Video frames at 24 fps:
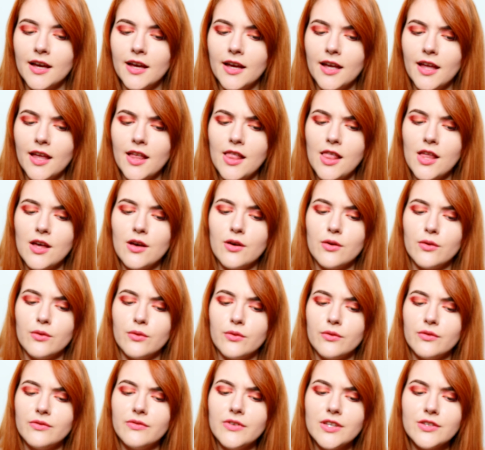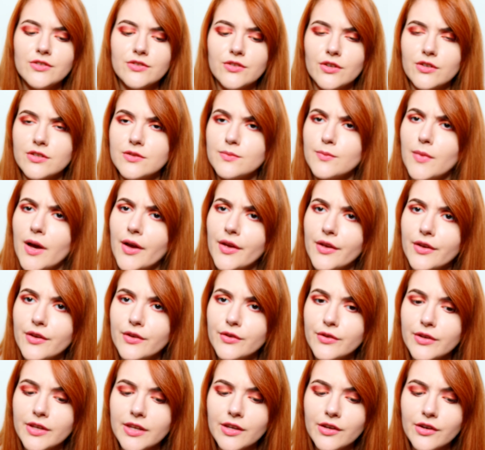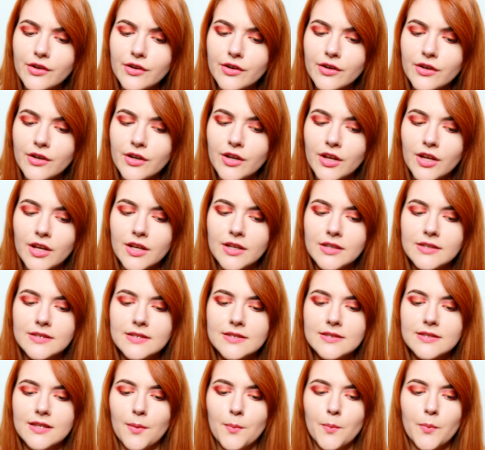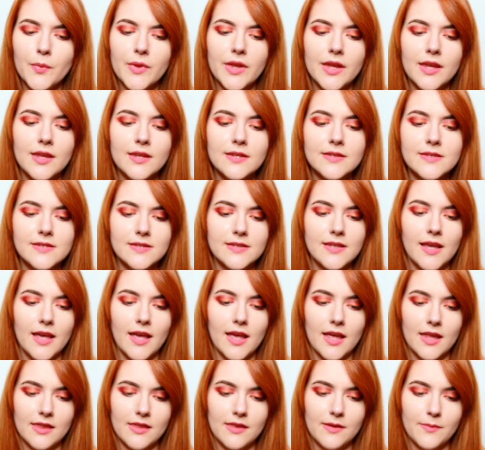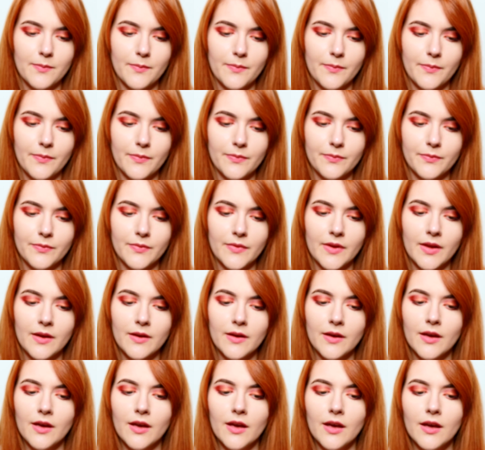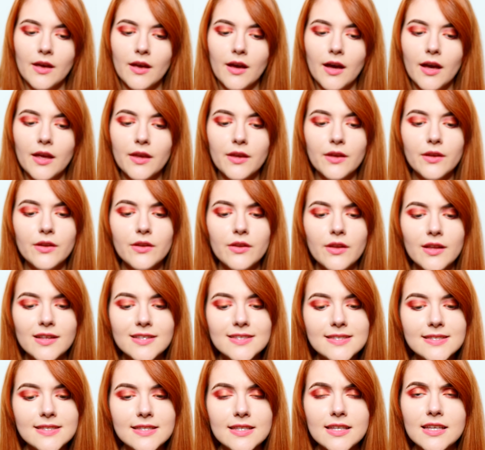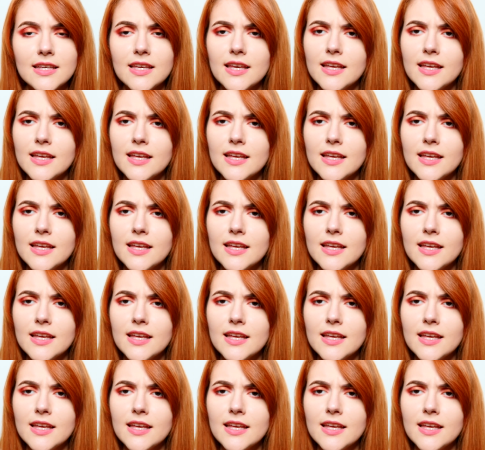Hello, Vsauce Michael here, something said. I could not see